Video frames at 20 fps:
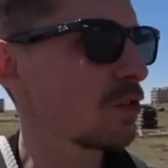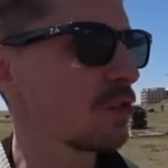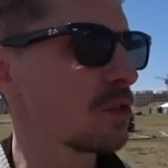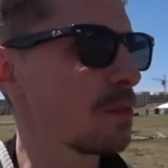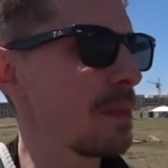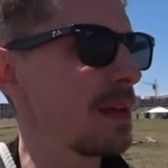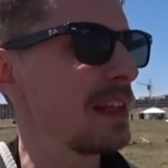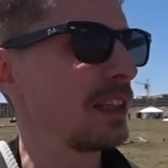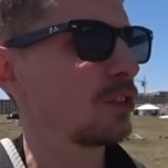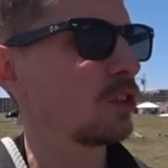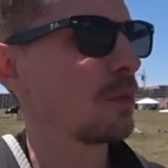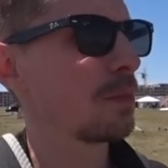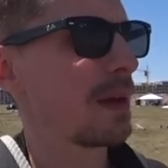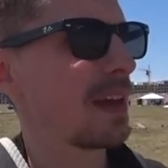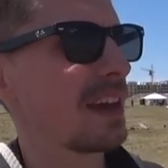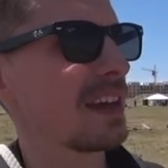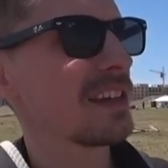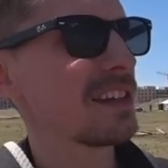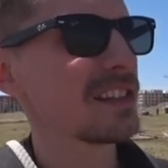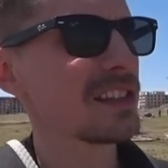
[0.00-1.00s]
it was a military
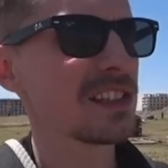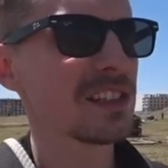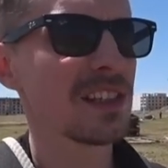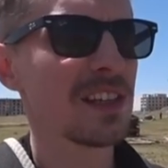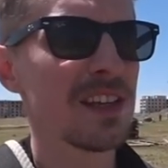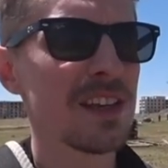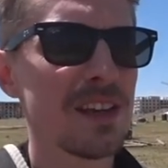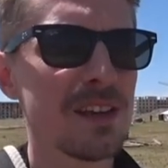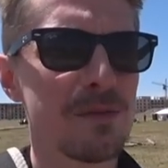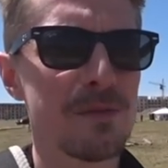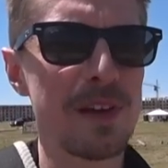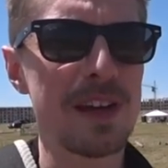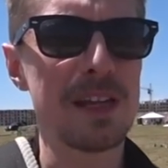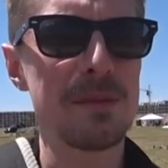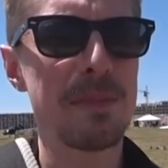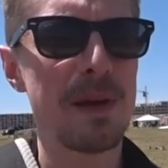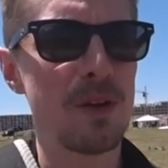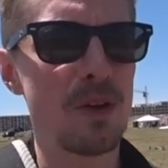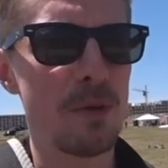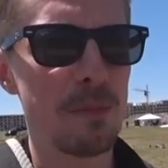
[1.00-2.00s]
base. Many
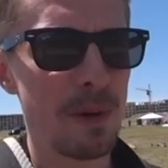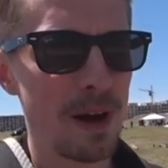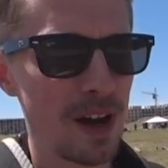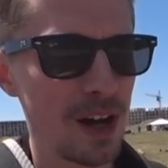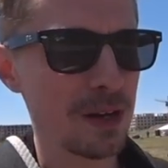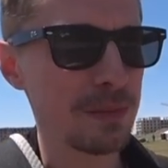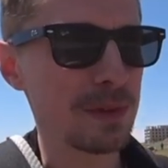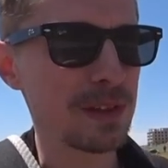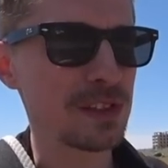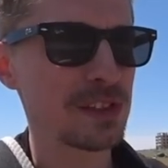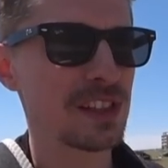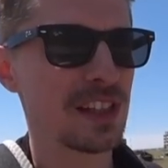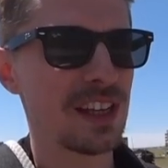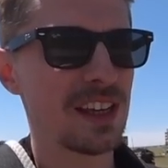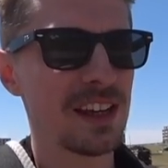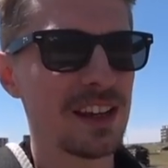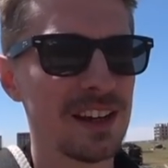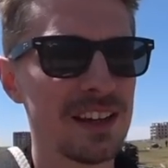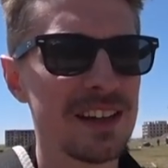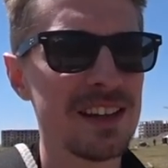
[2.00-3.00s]
built apartments
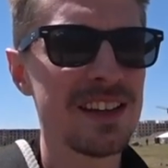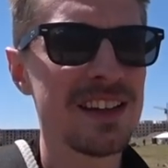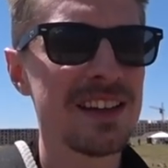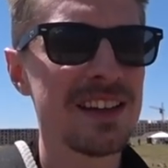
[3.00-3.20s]
here,